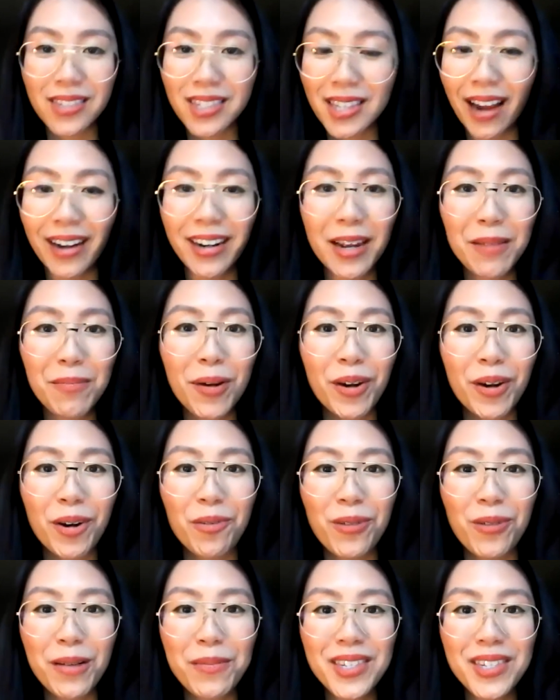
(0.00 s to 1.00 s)
sign up on
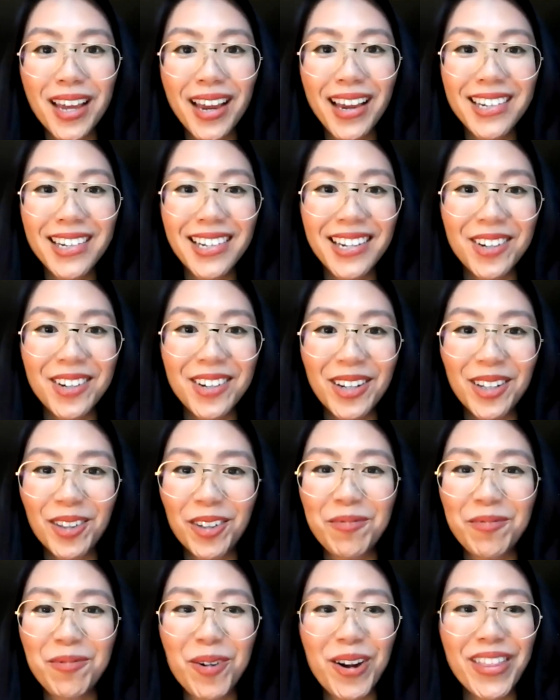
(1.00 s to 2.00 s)
our website and you can
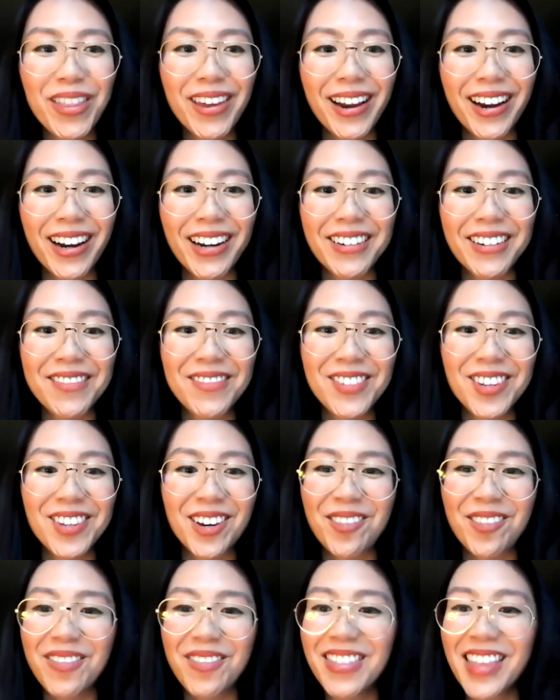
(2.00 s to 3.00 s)
learn more there.
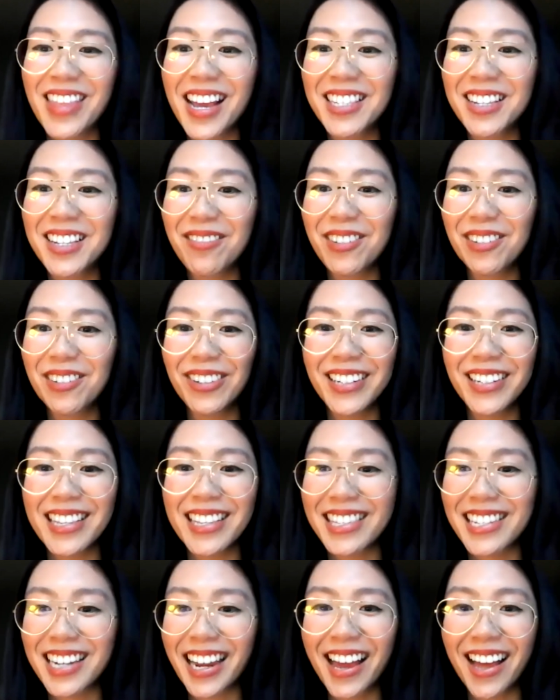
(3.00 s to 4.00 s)
So thanks everyone,
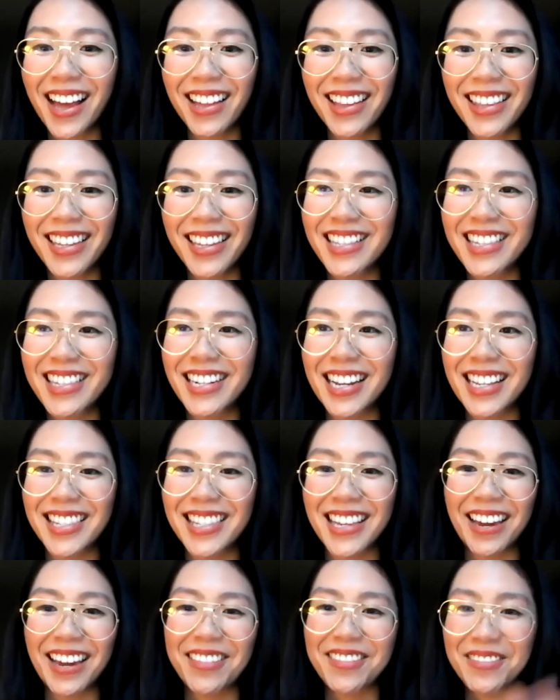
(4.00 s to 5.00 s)
and stay healthy and stay
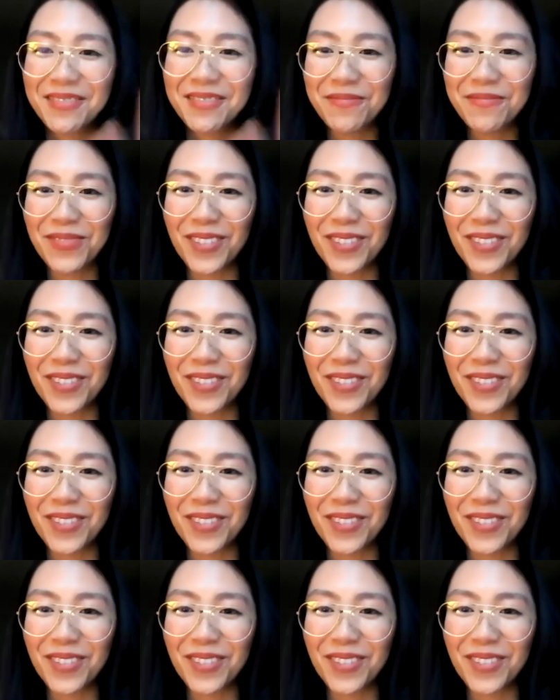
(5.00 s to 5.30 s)
safe.